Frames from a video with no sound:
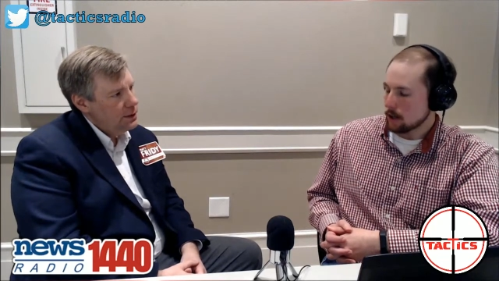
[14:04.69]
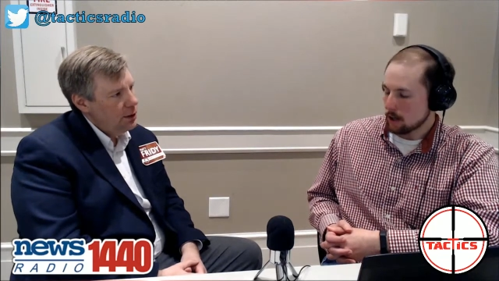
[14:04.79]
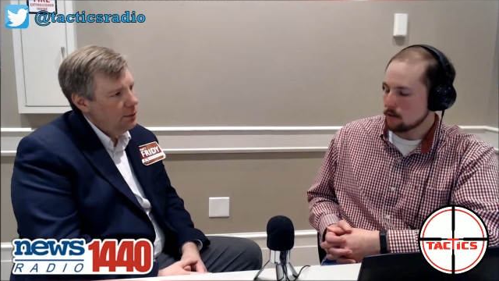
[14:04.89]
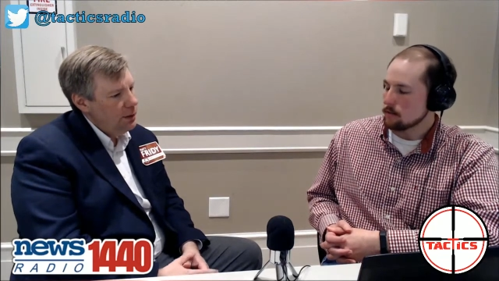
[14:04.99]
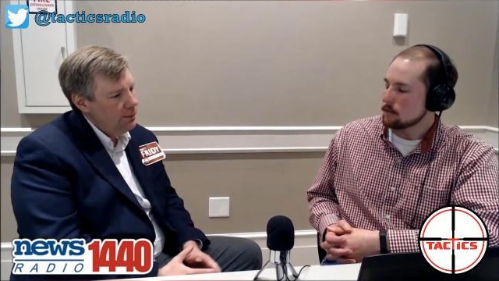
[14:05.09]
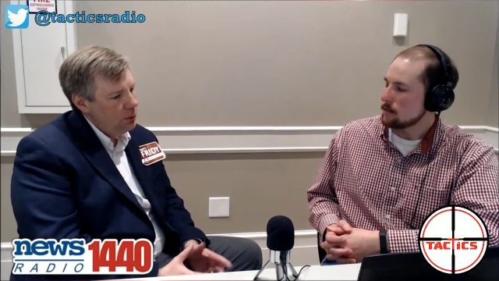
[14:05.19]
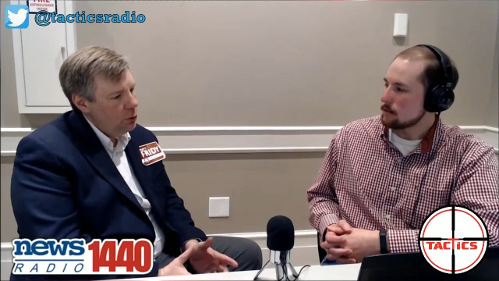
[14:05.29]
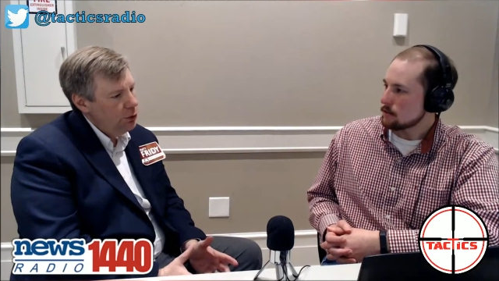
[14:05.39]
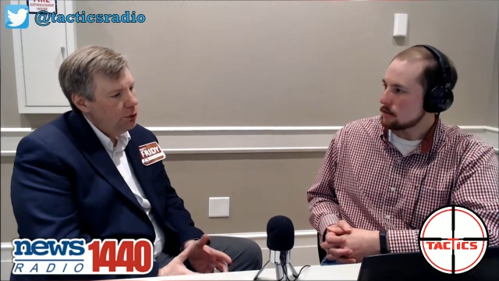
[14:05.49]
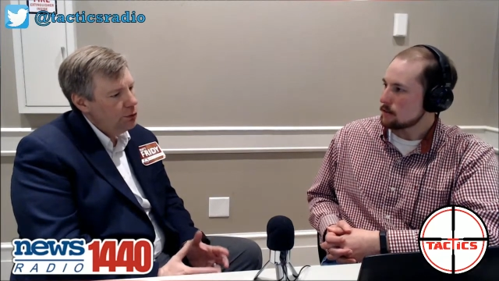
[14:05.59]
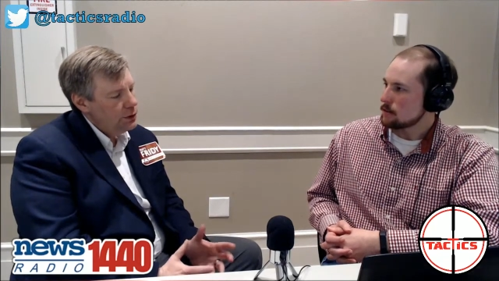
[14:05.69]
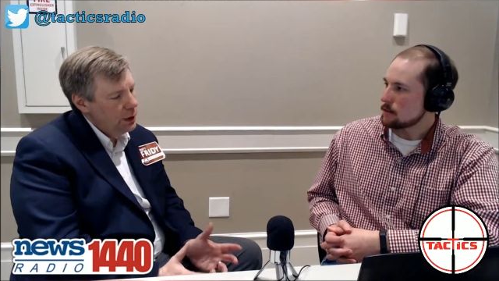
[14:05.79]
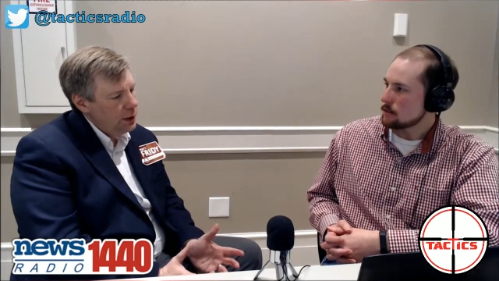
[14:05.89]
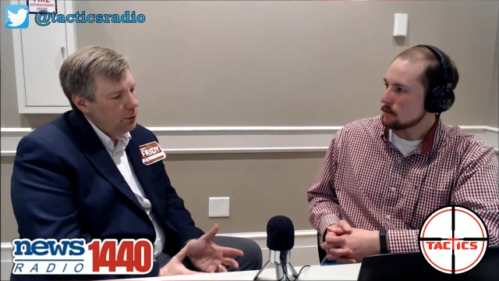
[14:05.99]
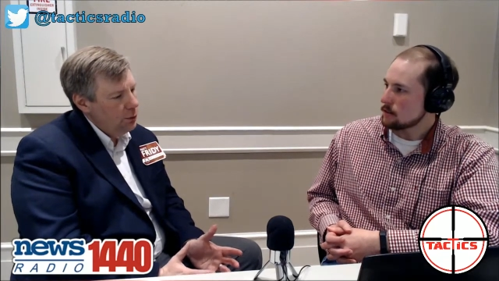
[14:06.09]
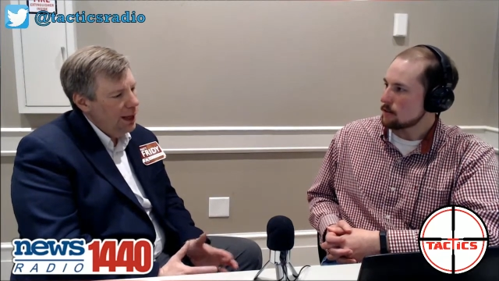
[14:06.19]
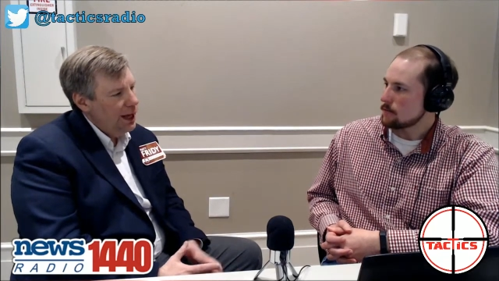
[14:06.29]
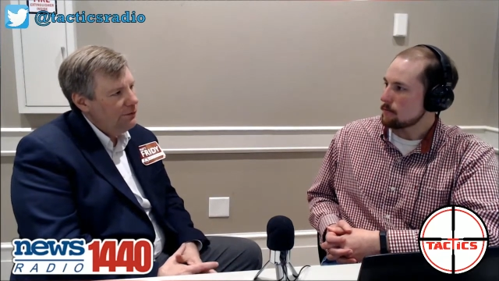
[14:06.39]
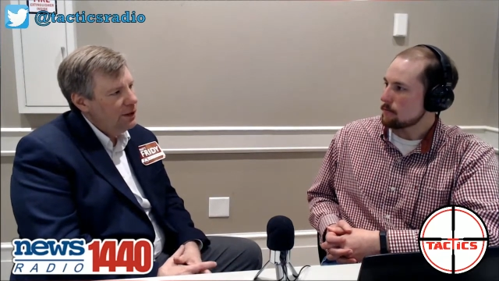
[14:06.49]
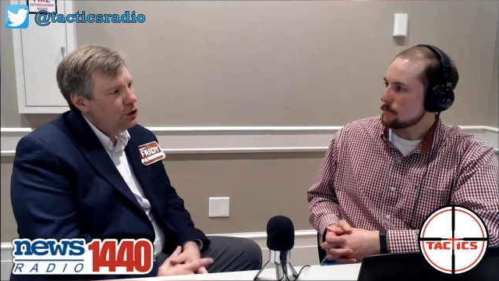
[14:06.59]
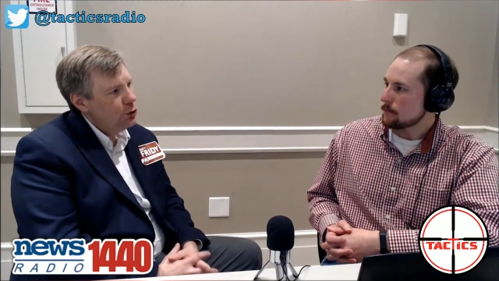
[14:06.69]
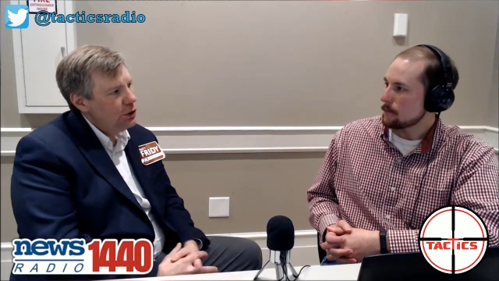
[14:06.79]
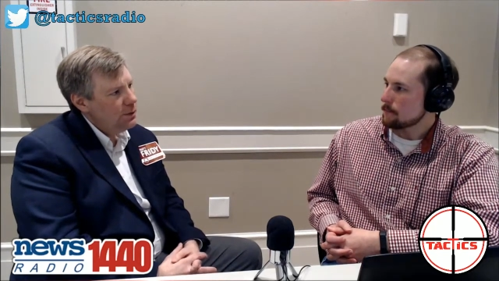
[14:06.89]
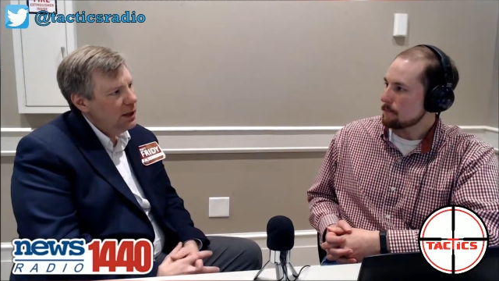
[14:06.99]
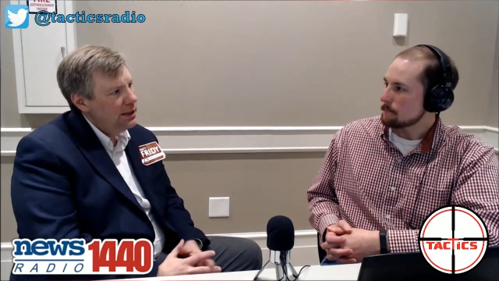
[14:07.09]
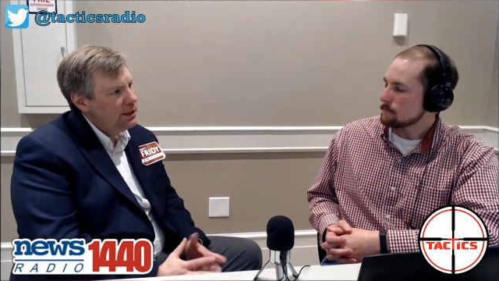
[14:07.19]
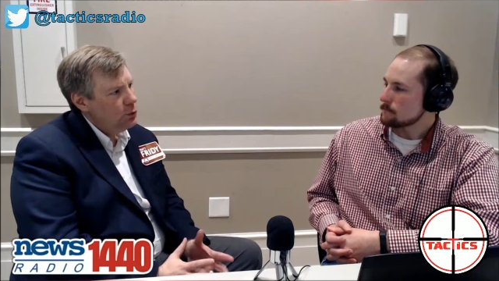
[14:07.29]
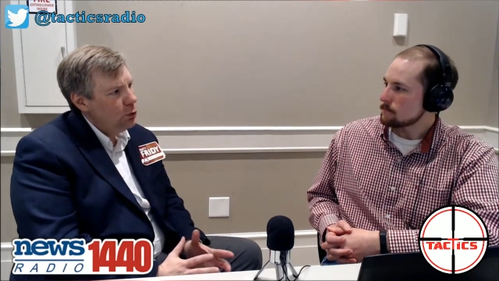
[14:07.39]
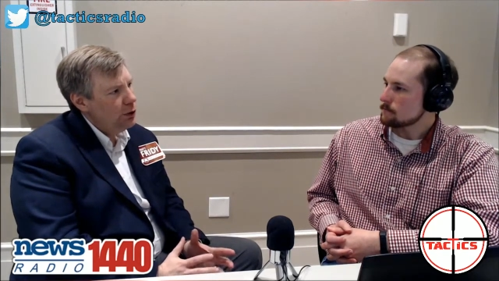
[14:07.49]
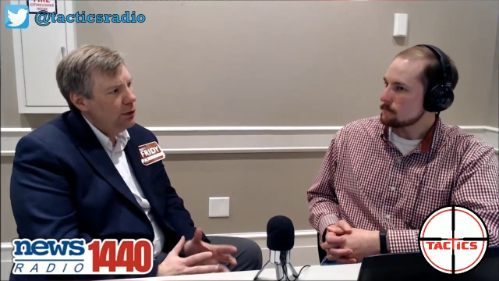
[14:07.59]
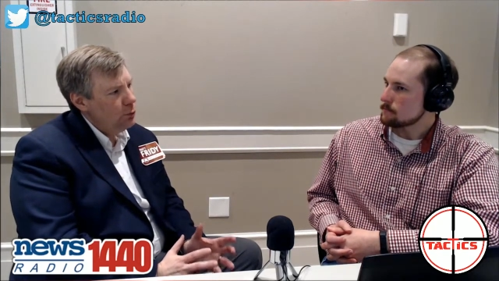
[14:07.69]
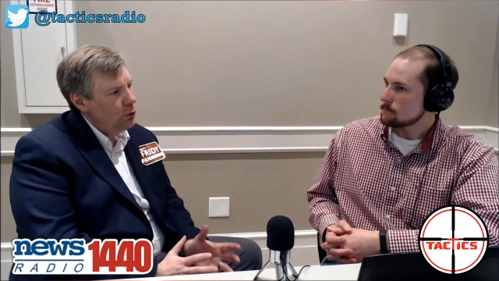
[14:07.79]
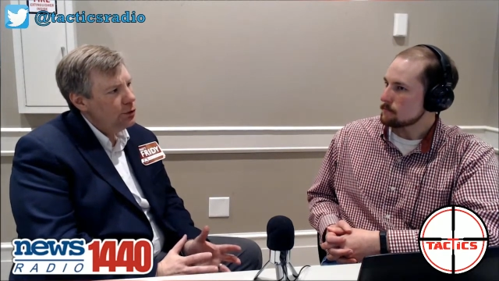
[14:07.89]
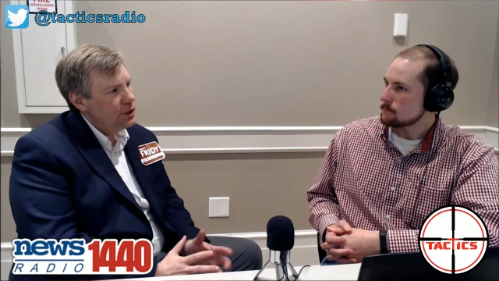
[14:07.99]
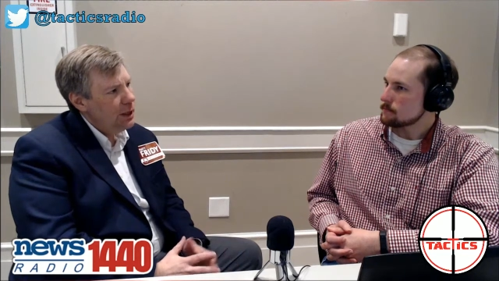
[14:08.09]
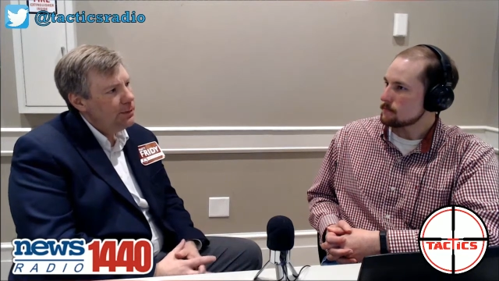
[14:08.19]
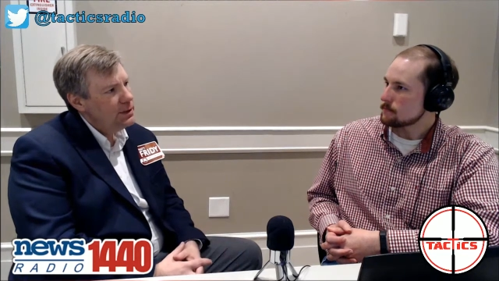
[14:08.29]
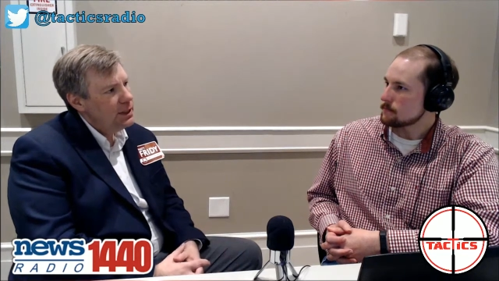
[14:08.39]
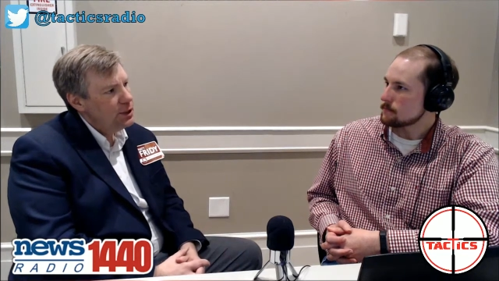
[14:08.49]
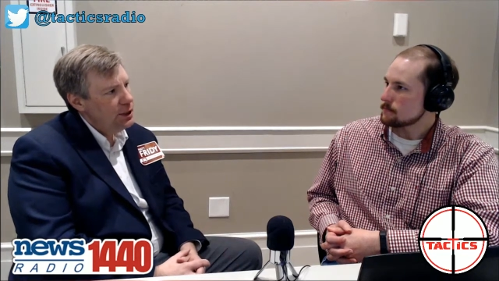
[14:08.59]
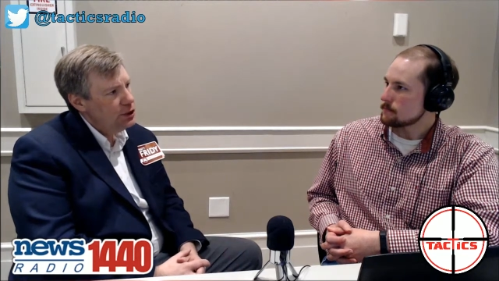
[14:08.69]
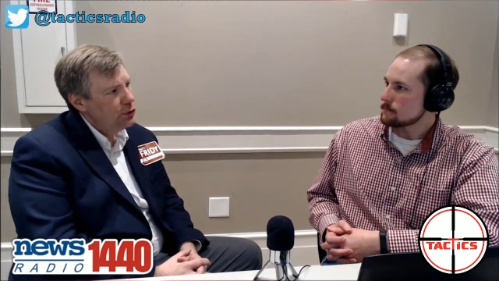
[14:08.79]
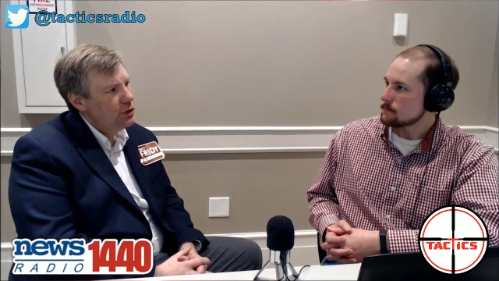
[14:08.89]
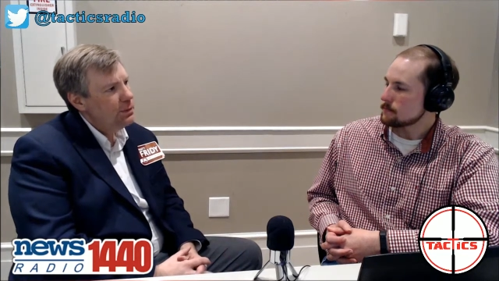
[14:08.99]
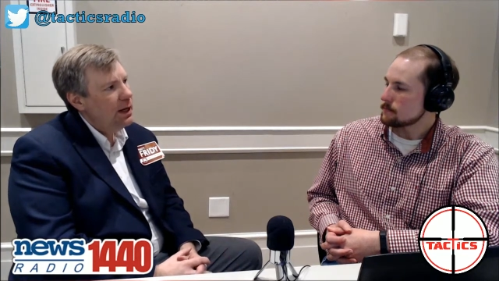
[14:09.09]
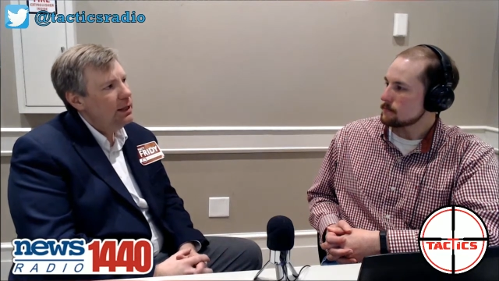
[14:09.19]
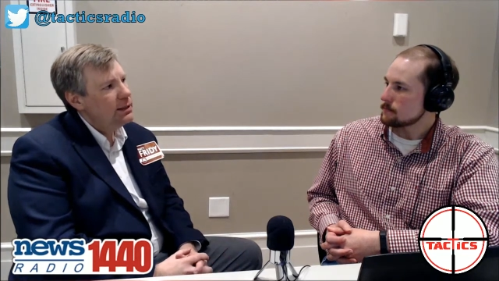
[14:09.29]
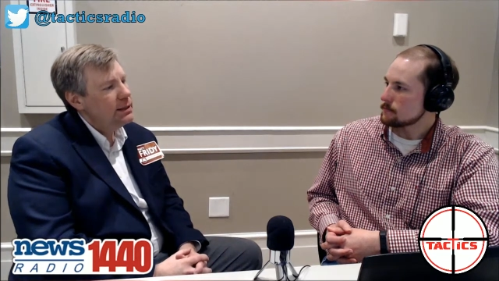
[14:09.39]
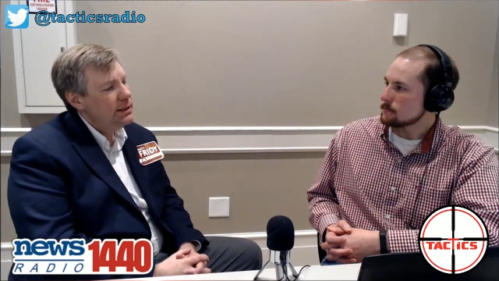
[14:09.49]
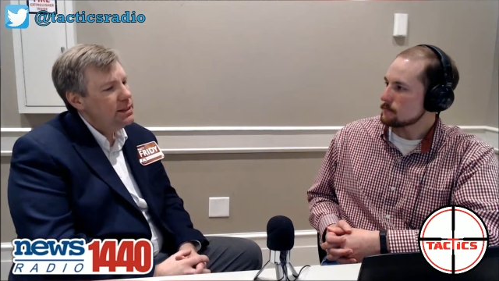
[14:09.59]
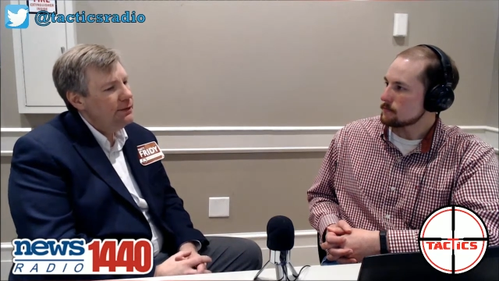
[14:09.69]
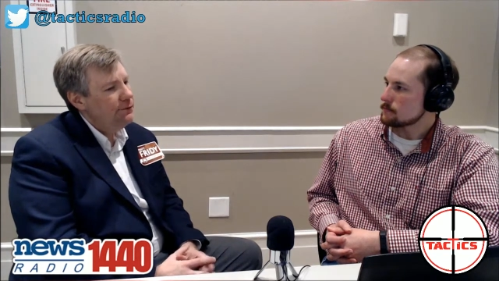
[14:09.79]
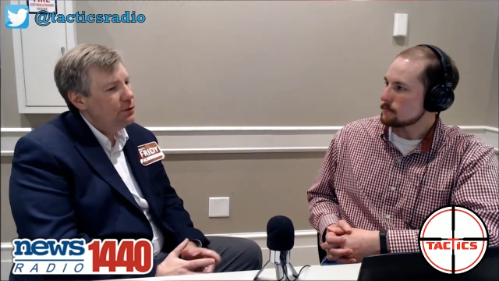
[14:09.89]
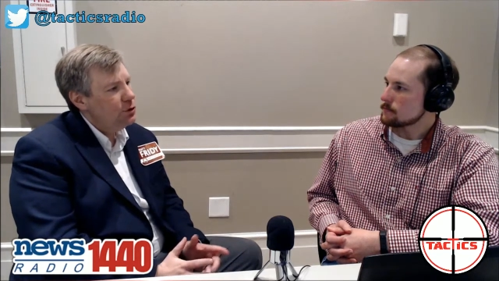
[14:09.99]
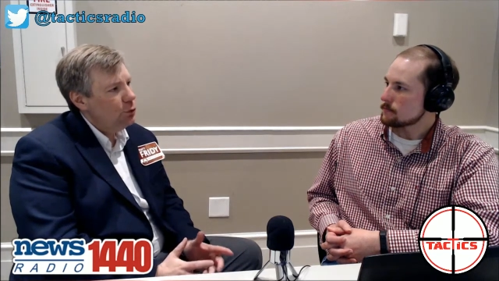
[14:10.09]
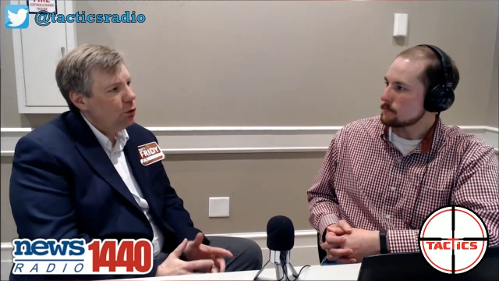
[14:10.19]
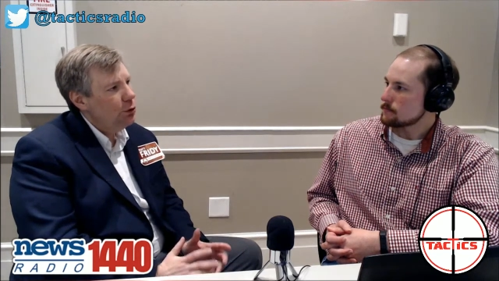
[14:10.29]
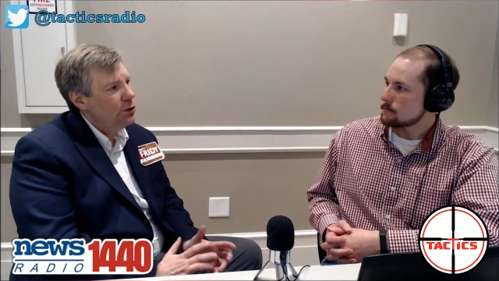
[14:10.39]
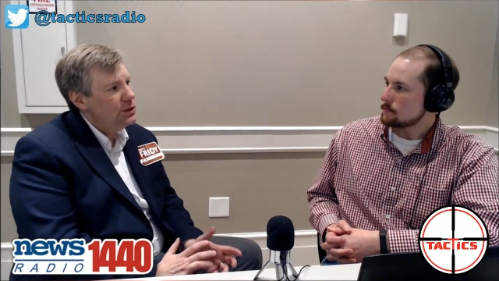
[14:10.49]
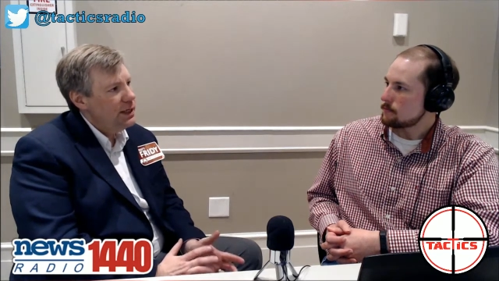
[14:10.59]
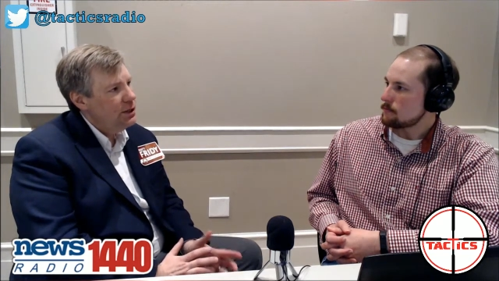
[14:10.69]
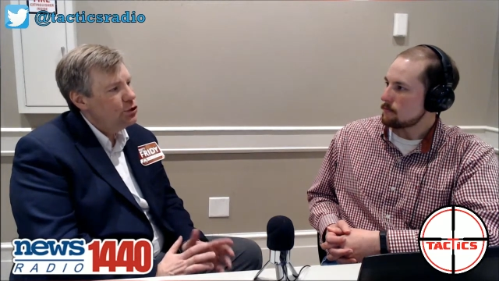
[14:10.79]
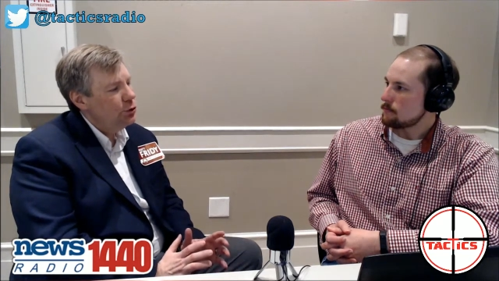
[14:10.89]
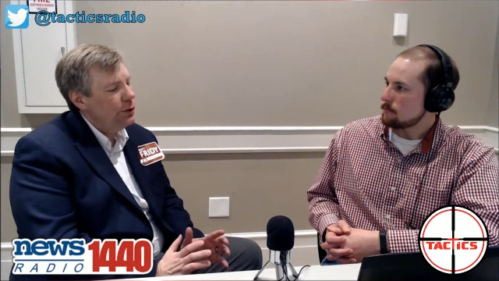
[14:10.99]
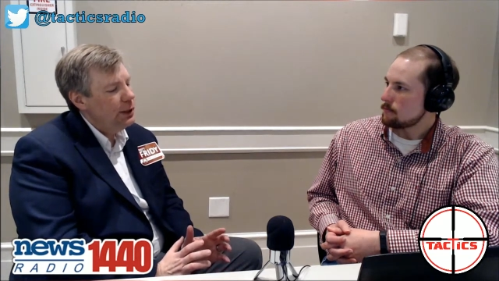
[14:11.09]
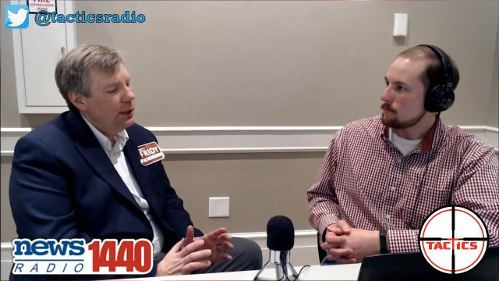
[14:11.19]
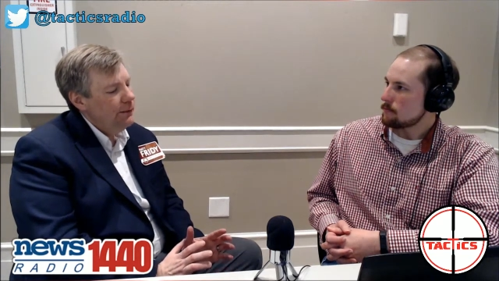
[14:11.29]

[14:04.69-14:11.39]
Speaker 1: So employers will have insurance policies, work, workers' compensation insurance policies, and if there's a worker that's injured.